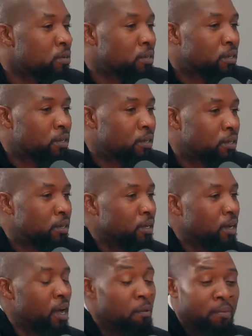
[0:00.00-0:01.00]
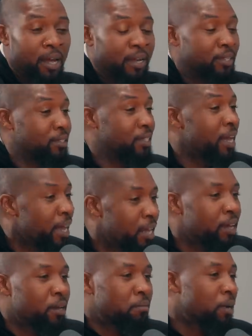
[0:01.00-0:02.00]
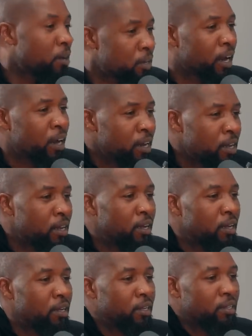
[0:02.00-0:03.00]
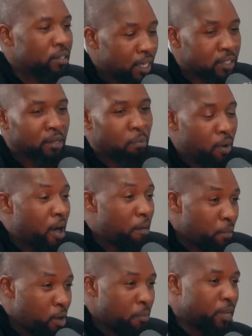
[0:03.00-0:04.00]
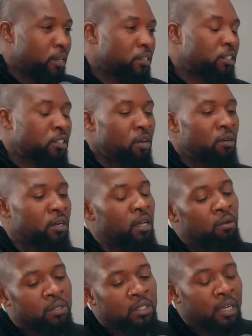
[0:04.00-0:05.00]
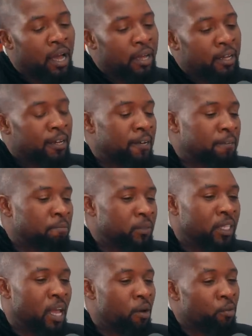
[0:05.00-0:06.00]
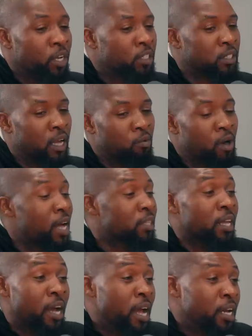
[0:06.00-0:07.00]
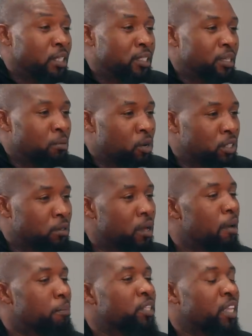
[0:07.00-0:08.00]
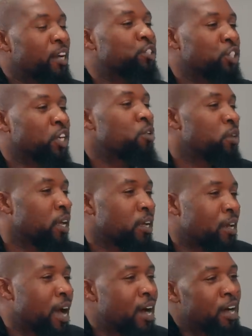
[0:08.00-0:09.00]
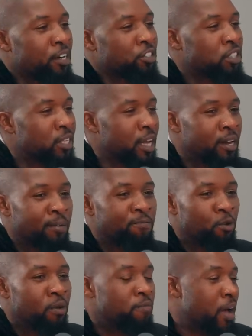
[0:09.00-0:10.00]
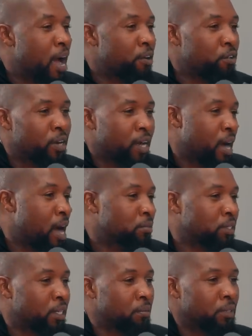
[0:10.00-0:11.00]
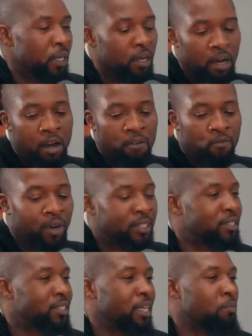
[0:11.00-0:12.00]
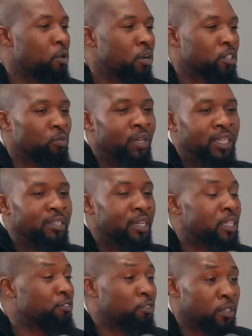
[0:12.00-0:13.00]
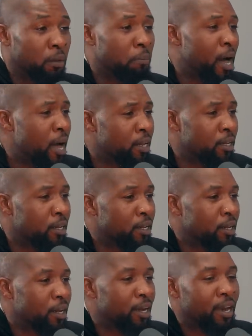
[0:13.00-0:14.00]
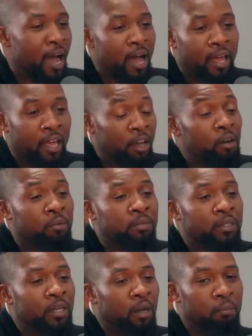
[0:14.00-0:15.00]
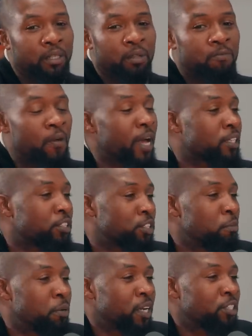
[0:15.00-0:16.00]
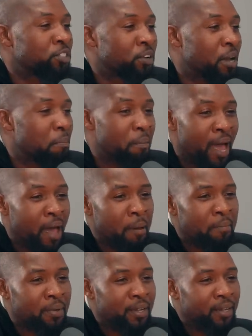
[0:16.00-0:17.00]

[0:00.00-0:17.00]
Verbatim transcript: Yeah. I'm like, damn, okay. Yeah. That's a proud moment. So it was like, um, now Regis like, well, I think I need sea moss. but they're joking, not right. understanding the full value and the concept of what sea moss really does for the body right. and how it helps. But the fact that you put us on the map,